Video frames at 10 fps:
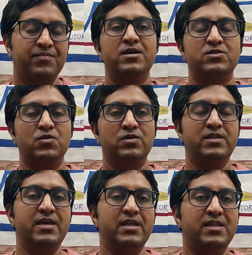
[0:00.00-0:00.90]
So
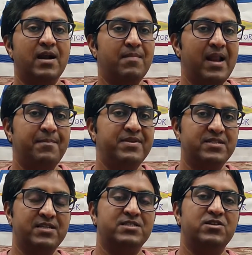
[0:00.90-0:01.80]
the thermal
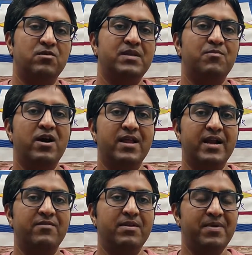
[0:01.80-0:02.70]
efficiency of the boiler,
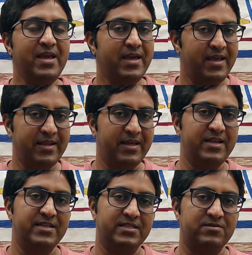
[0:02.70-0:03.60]
it will be
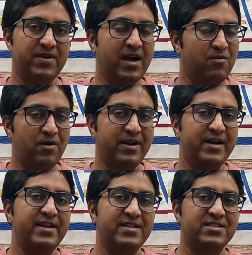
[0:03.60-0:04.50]
increases. We have
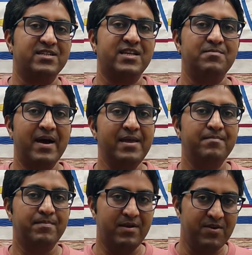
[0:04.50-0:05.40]
already discussed in my
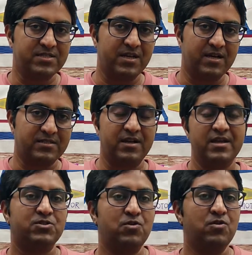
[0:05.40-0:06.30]
previous lecture.
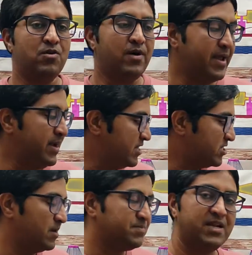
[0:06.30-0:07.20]
So in
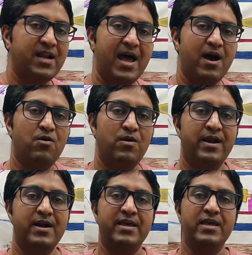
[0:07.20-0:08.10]
description I have
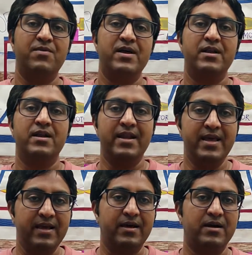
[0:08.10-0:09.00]
already given
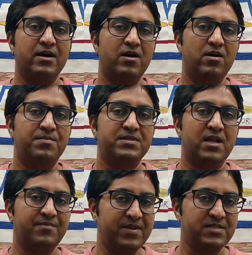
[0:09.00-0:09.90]
link of
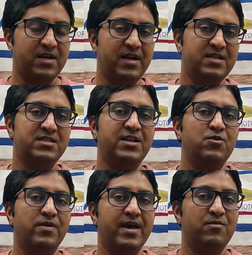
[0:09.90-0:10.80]
surface condenser.
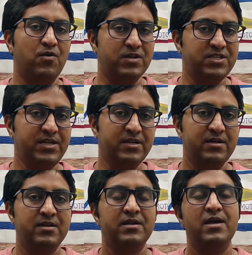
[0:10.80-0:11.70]
You can watch it
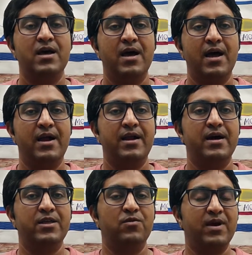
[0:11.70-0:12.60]

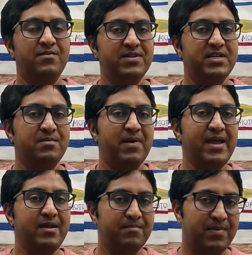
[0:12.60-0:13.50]
and you can visit
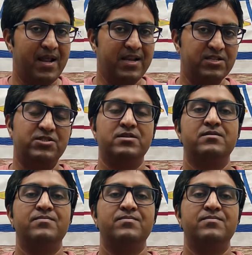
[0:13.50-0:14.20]
my playlist.